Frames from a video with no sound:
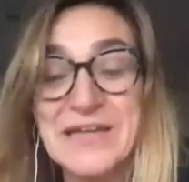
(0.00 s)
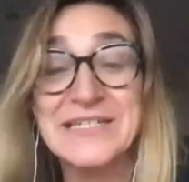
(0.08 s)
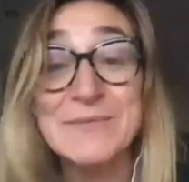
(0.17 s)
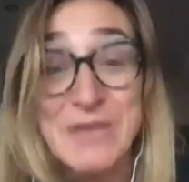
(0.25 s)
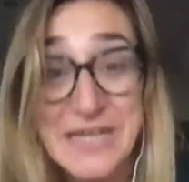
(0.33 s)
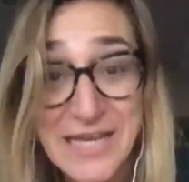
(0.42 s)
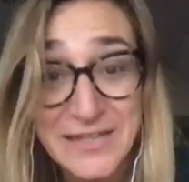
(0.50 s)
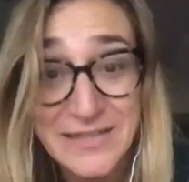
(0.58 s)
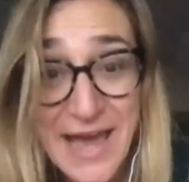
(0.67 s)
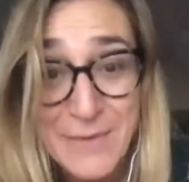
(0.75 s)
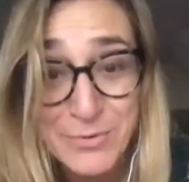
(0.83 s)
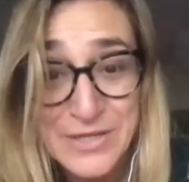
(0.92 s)
Media
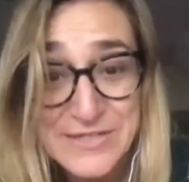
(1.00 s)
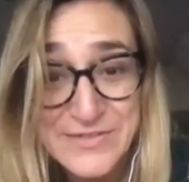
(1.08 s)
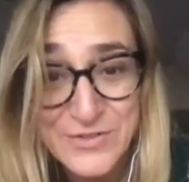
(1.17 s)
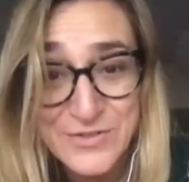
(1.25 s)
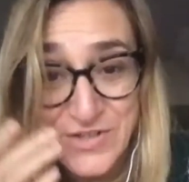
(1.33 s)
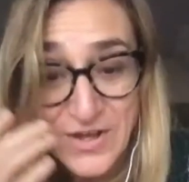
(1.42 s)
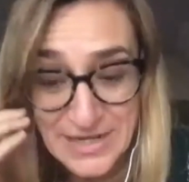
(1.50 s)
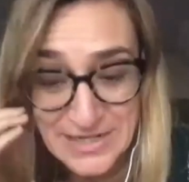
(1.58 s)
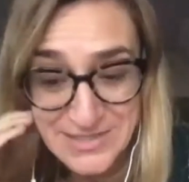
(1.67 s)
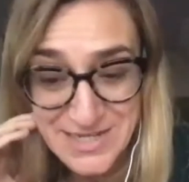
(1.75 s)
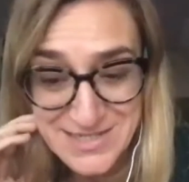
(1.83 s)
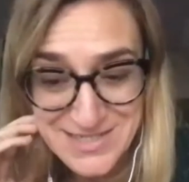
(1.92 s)
Lab research
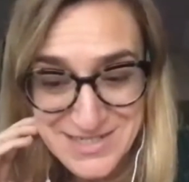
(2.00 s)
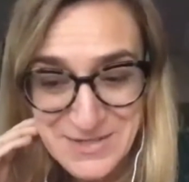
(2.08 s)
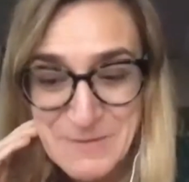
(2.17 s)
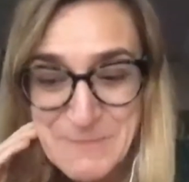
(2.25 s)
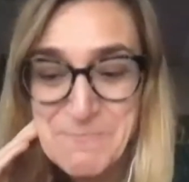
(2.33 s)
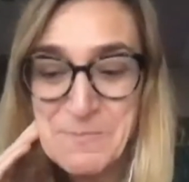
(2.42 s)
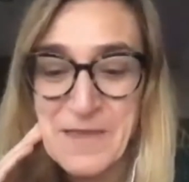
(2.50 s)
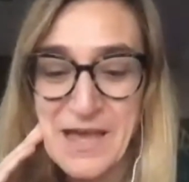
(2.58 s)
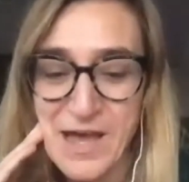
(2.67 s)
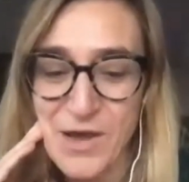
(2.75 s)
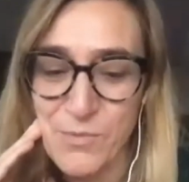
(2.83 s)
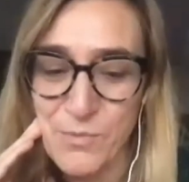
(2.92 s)
scientist.
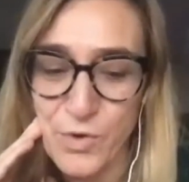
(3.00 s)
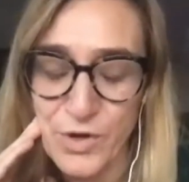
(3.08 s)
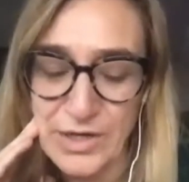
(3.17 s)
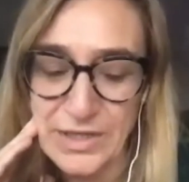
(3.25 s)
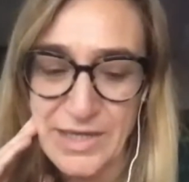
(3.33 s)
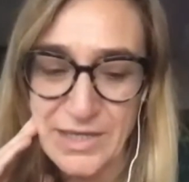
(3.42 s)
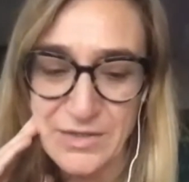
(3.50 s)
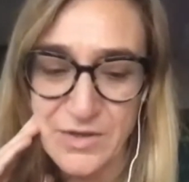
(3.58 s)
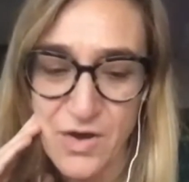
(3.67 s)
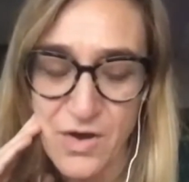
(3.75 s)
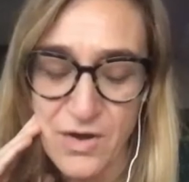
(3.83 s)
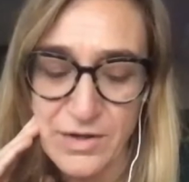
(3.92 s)
Working
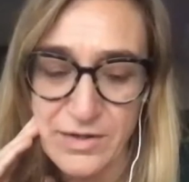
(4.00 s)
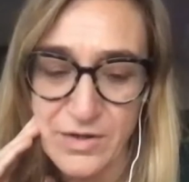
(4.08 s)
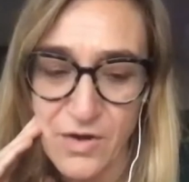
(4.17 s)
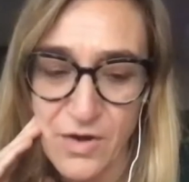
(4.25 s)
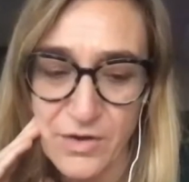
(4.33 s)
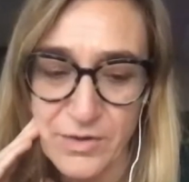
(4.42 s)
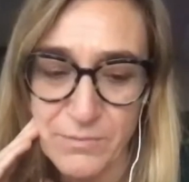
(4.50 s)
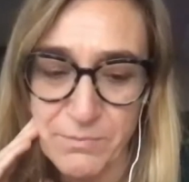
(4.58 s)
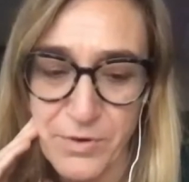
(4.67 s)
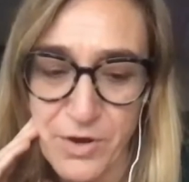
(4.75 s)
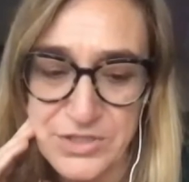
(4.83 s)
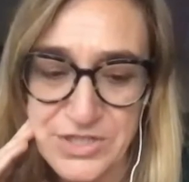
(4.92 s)
on
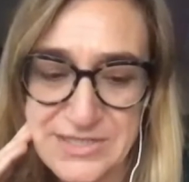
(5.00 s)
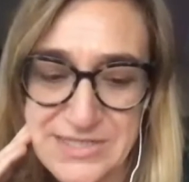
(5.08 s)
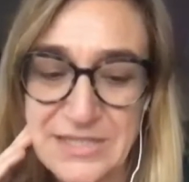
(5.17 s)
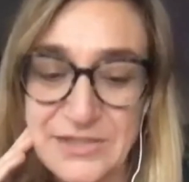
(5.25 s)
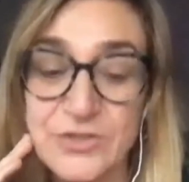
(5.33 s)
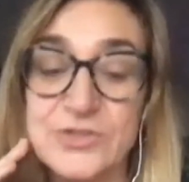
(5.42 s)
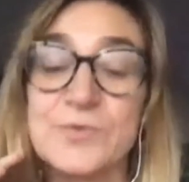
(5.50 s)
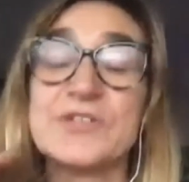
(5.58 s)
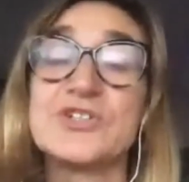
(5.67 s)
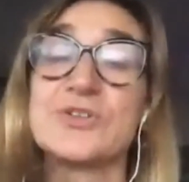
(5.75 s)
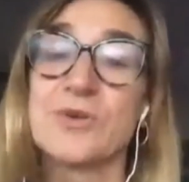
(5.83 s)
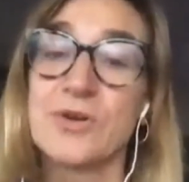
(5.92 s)
projects that look to
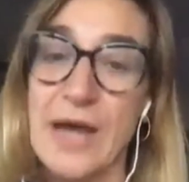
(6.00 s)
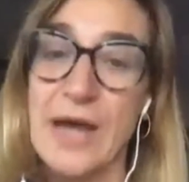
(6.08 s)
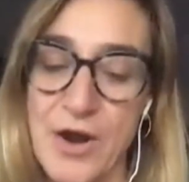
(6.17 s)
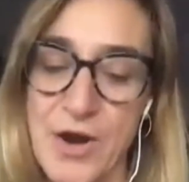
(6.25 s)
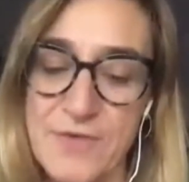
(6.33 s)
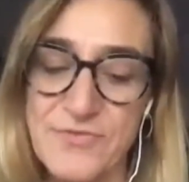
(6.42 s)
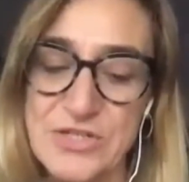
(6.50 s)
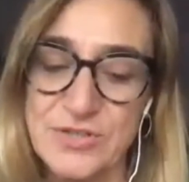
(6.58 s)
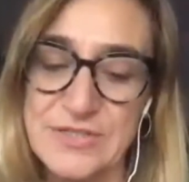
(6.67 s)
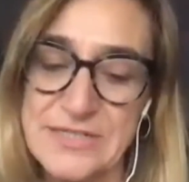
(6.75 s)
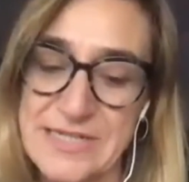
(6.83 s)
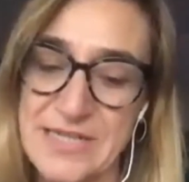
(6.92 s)
ensure artificial
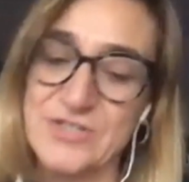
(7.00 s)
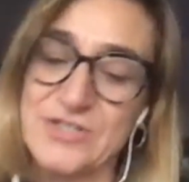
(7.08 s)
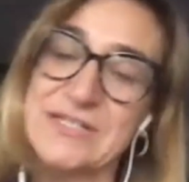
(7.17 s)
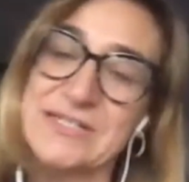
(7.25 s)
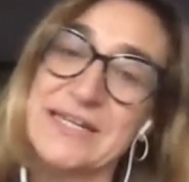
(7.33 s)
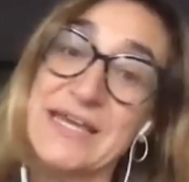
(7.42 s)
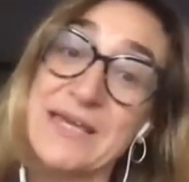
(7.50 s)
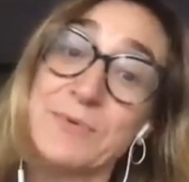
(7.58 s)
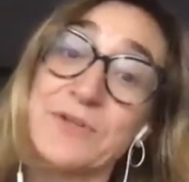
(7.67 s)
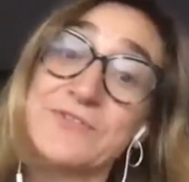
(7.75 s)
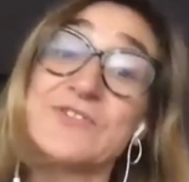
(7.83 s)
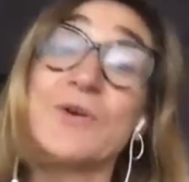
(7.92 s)
intelligence
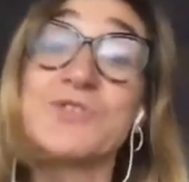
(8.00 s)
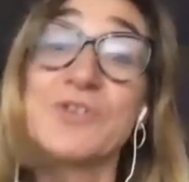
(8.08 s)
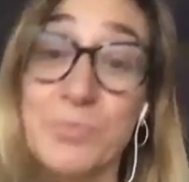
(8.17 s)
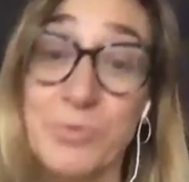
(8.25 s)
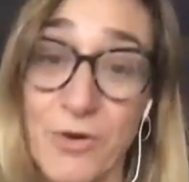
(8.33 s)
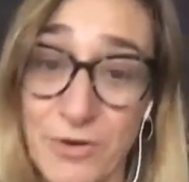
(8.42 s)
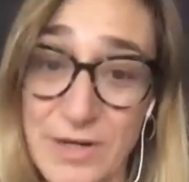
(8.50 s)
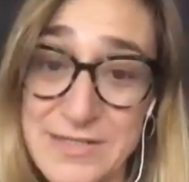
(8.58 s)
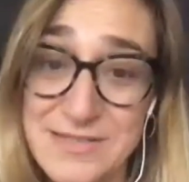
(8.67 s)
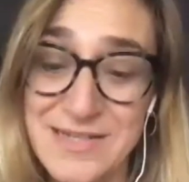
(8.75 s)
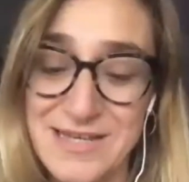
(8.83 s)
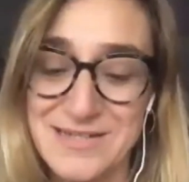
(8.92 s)
enables social
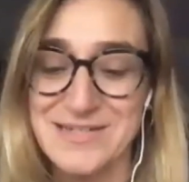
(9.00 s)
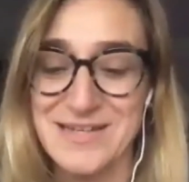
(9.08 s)
progress and